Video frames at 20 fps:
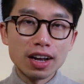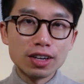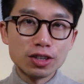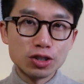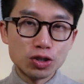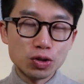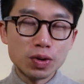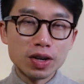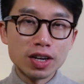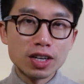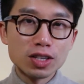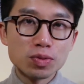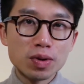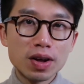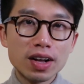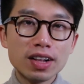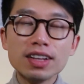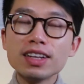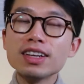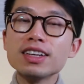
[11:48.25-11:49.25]
doing as
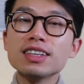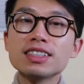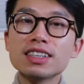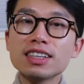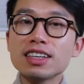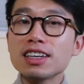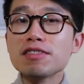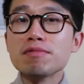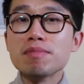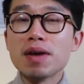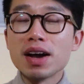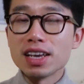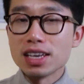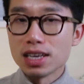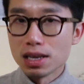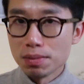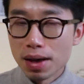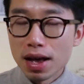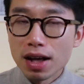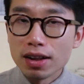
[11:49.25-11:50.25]
well is leave my
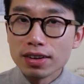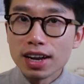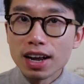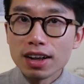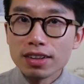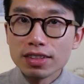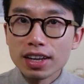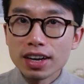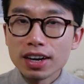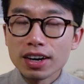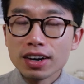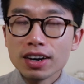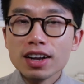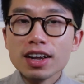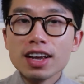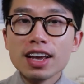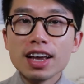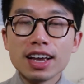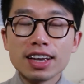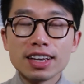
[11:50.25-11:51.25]
email down there
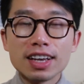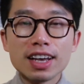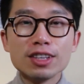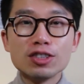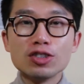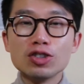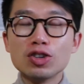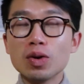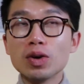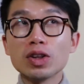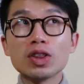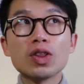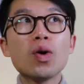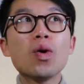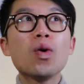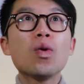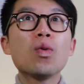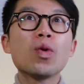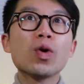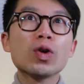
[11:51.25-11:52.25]
in case you don't want the
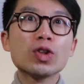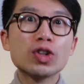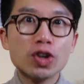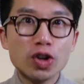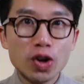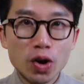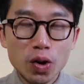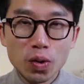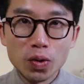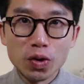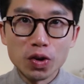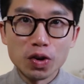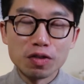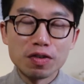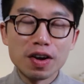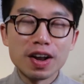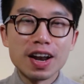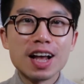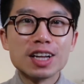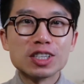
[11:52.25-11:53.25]
whole world to know your
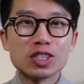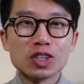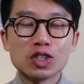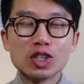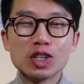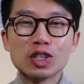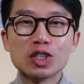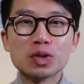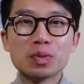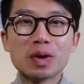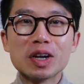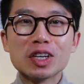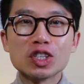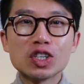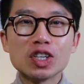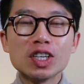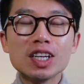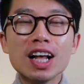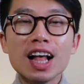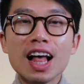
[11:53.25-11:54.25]
financial
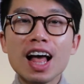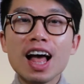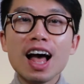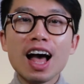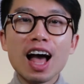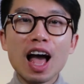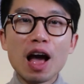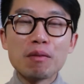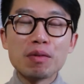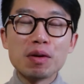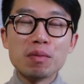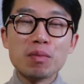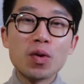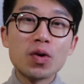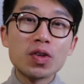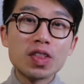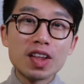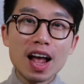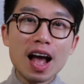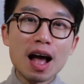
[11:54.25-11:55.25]
situation. I'll be
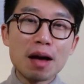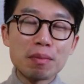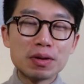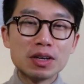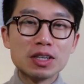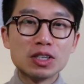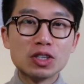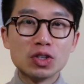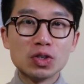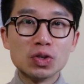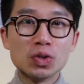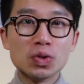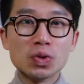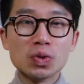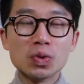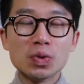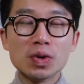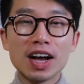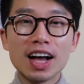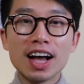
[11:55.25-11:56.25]
more than happy
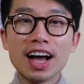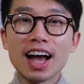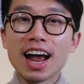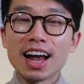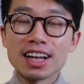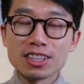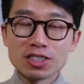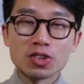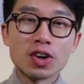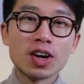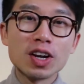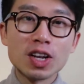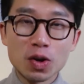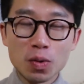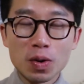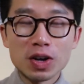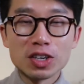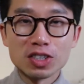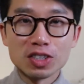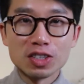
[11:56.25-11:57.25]
to answer any
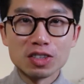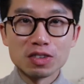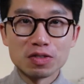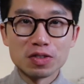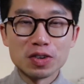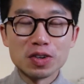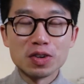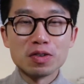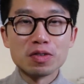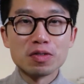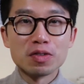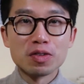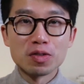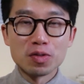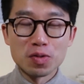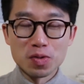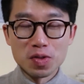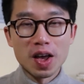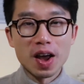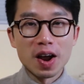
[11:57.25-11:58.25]
questions for you
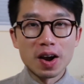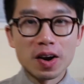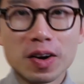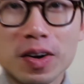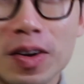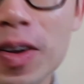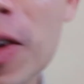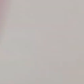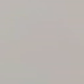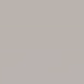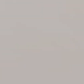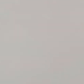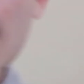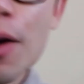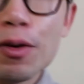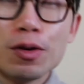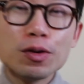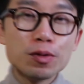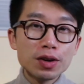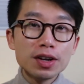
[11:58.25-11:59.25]
through there. I
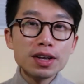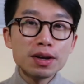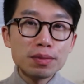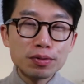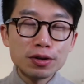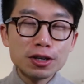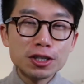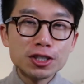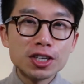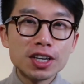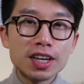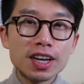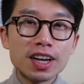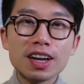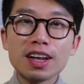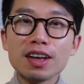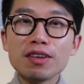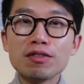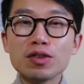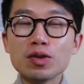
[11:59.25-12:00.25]
would really appreciate it
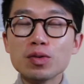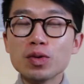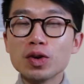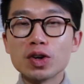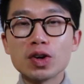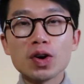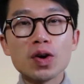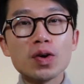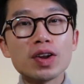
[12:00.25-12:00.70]
if you would go